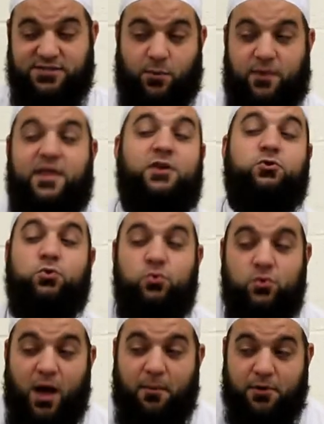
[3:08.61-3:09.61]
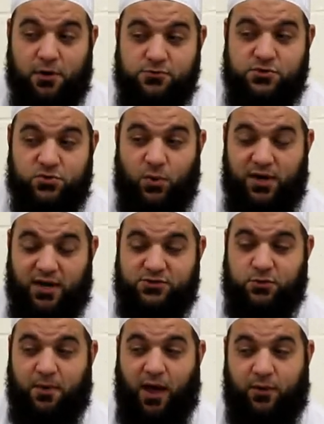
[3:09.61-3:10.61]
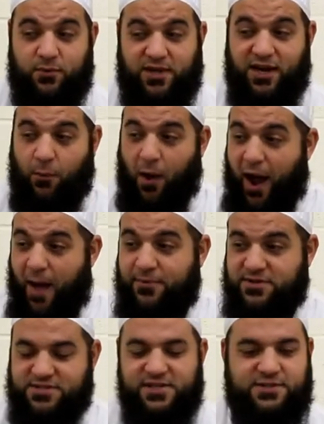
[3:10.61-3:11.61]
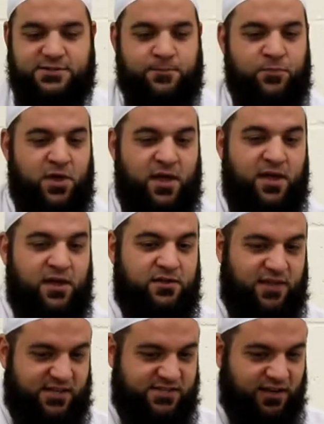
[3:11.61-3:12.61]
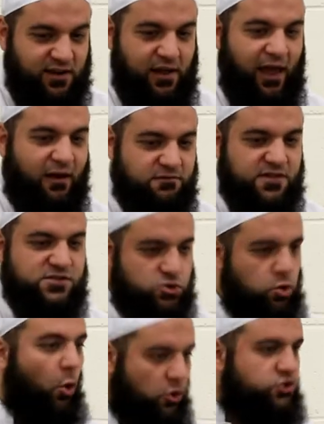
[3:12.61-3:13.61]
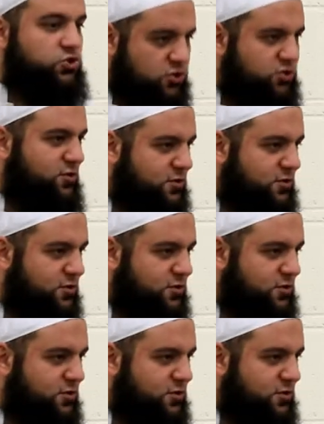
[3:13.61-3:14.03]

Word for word: So when they do come closer to Allah Subhanahu wa Ta'ala, what happens is they suddenly have this josh.